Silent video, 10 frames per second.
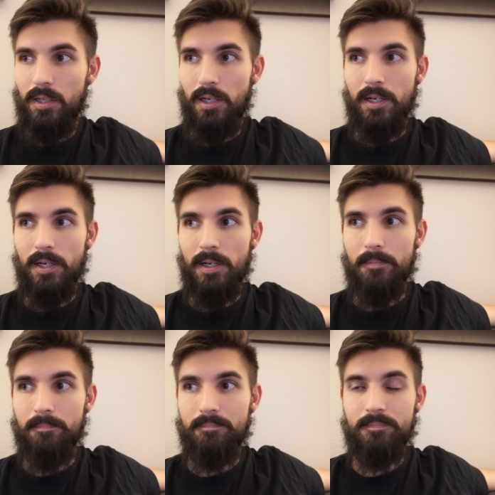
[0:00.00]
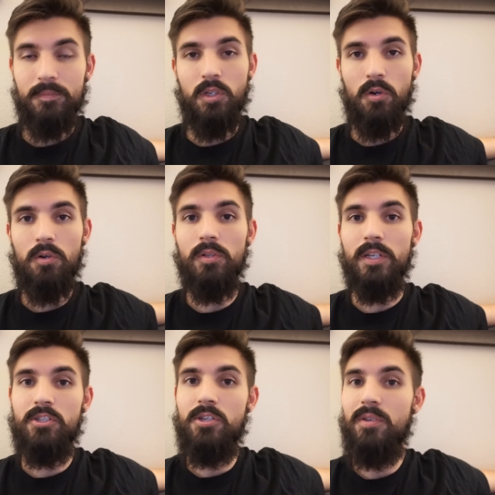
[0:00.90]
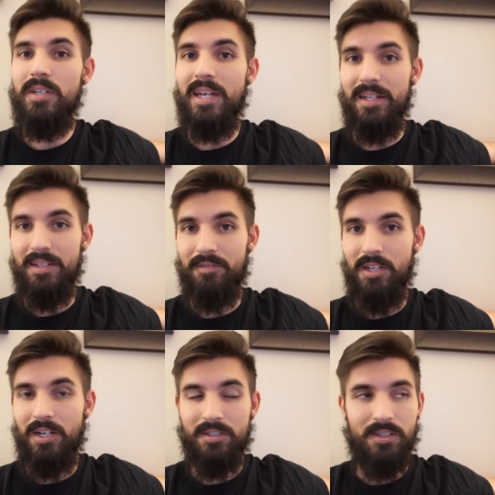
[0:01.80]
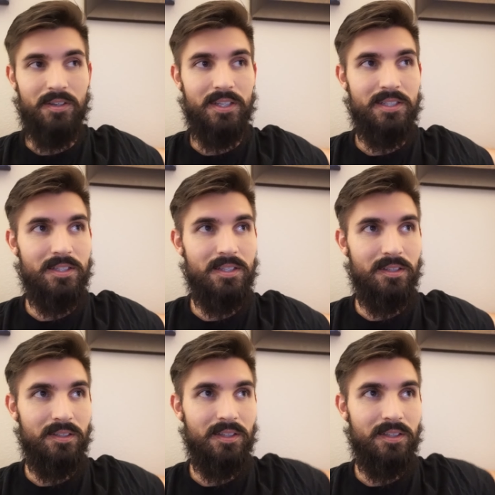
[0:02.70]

Um, don't hold us to the daily vlogs though. This isn't.